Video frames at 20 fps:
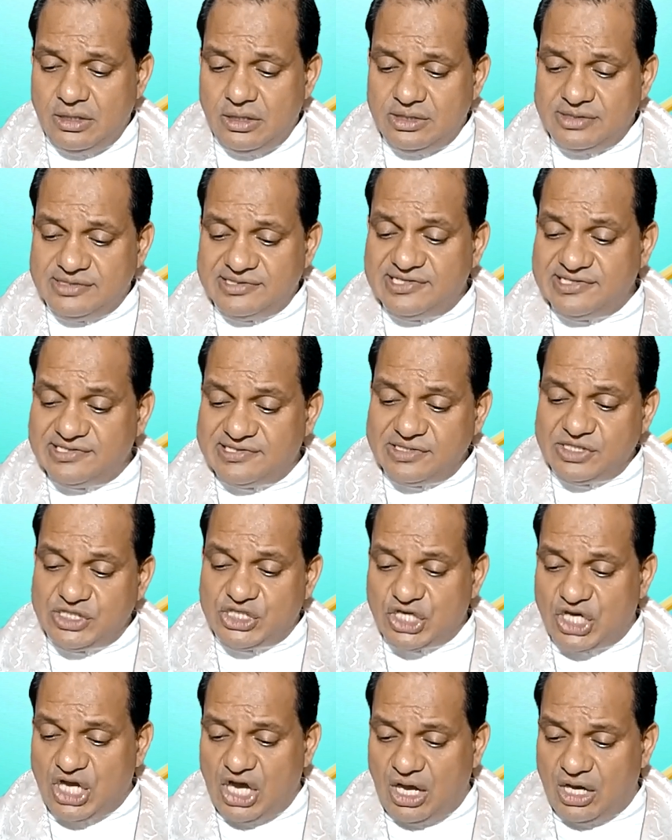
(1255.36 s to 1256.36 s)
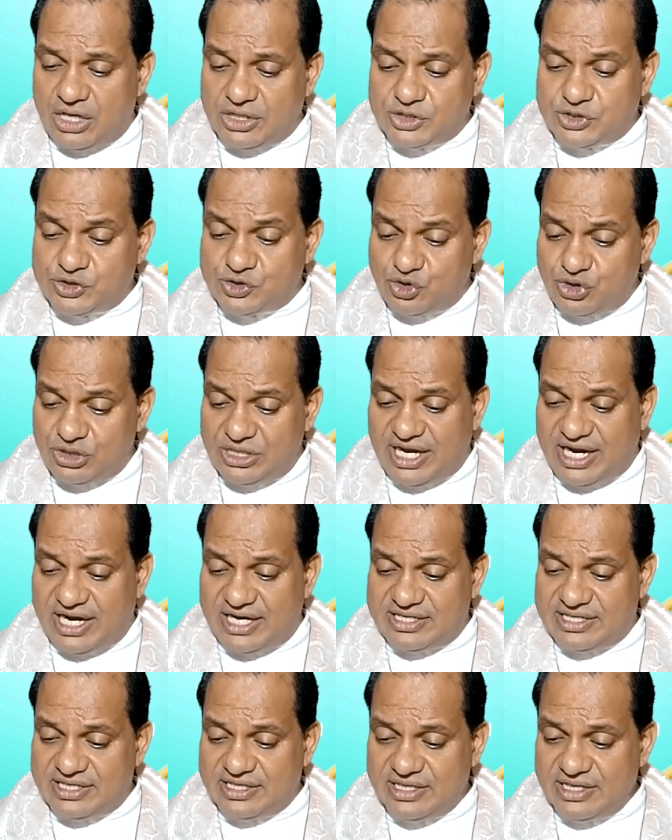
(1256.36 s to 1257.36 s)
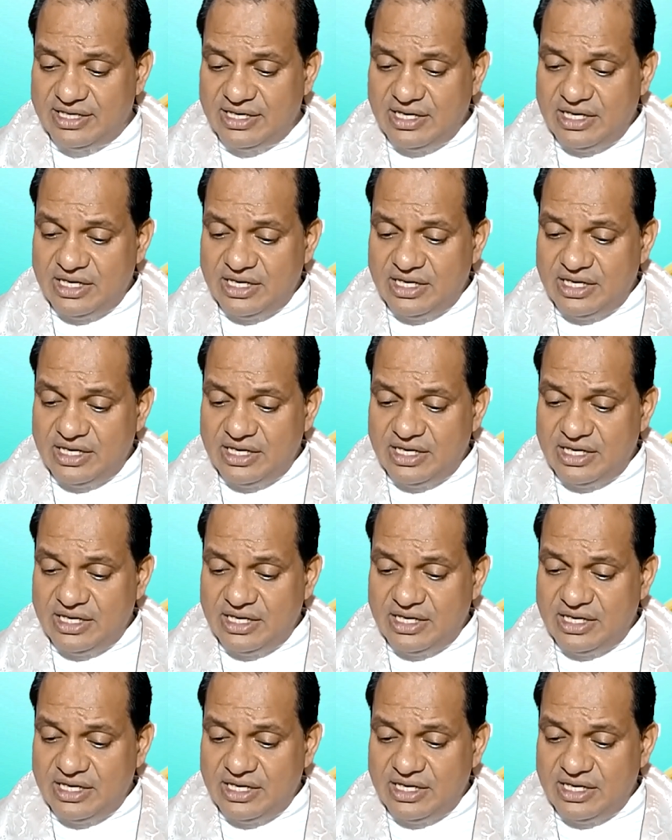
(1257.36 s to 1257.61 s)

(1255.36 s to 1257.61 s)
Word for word: Says unto God, so that